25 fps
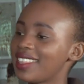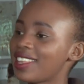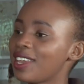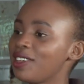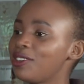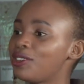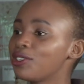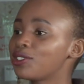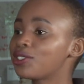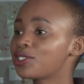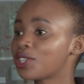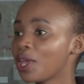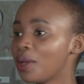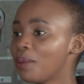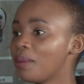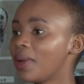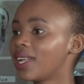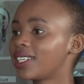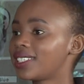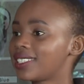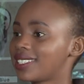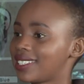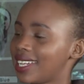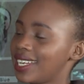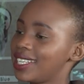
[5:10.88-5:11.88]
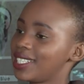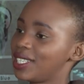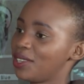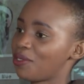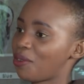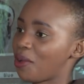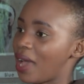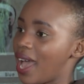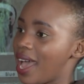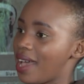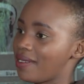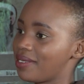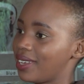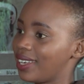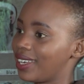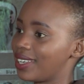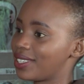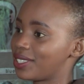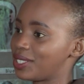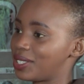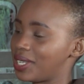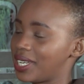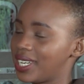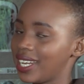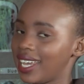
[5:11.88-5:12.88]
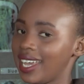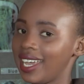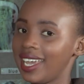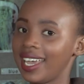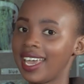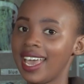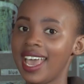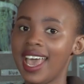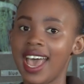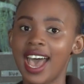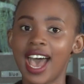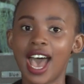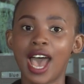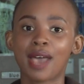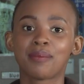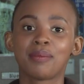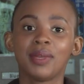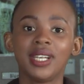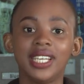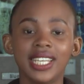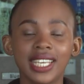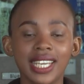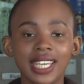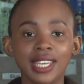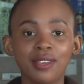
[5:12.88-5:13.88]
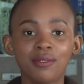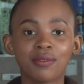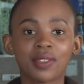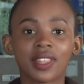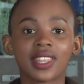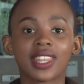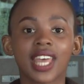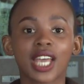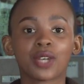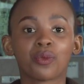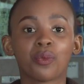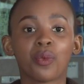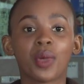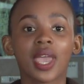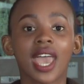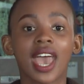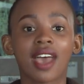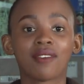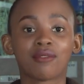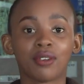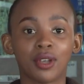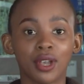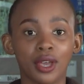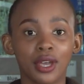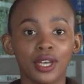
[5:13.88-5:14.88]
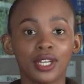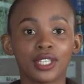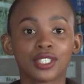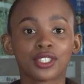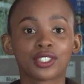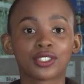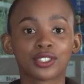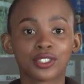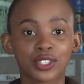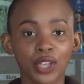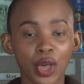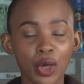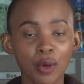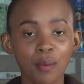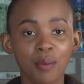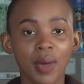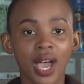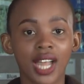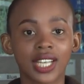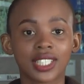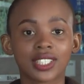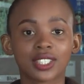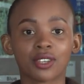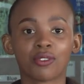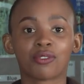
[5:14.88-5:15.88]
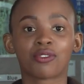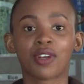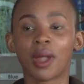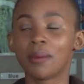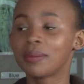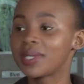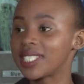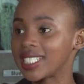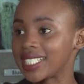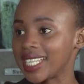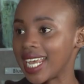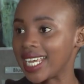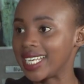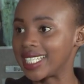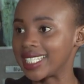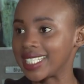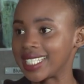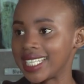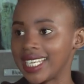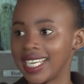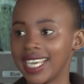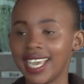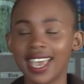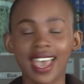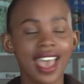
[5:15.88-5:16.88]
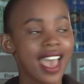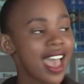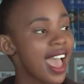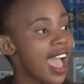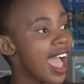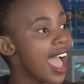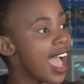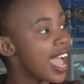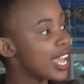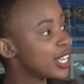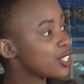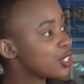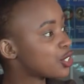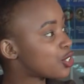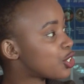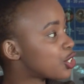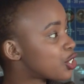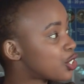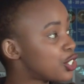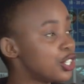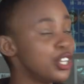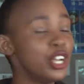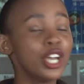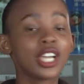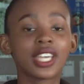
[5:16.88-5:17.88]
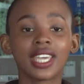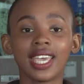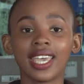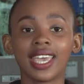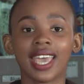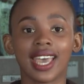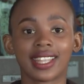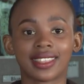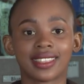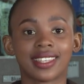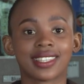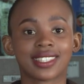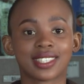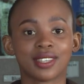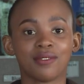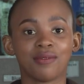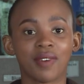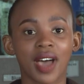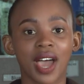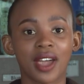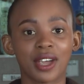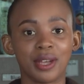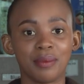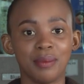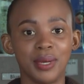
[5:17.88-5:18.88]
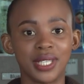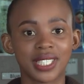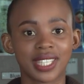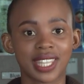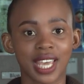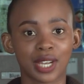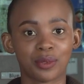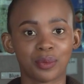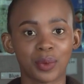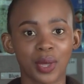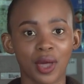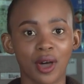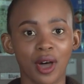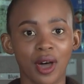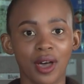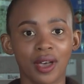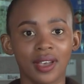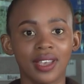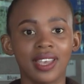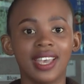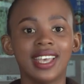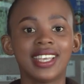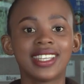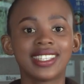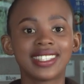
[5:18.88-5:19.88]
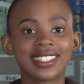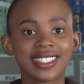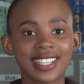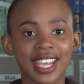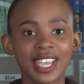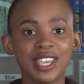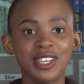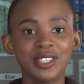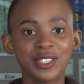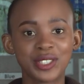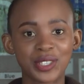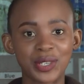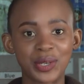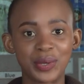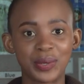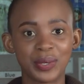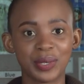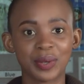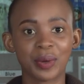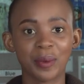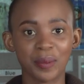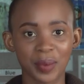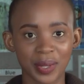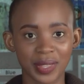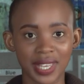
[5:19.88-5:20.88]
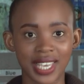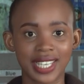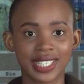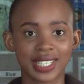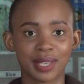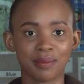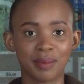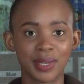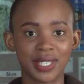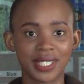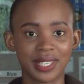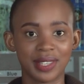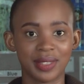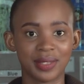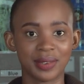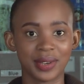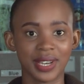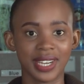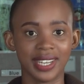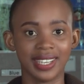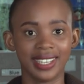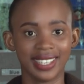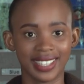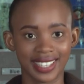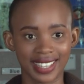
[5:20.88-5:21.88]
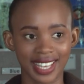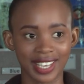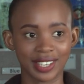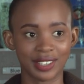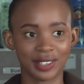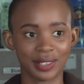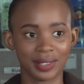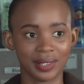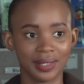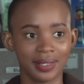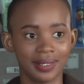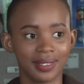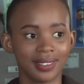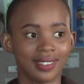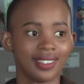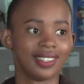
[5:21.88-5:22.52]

Thank you so much, Stacey, for having us today. I believe that we have learned so much from Stacey and just looking at this environment that we are. Stay in tune with SABC3. Thank you.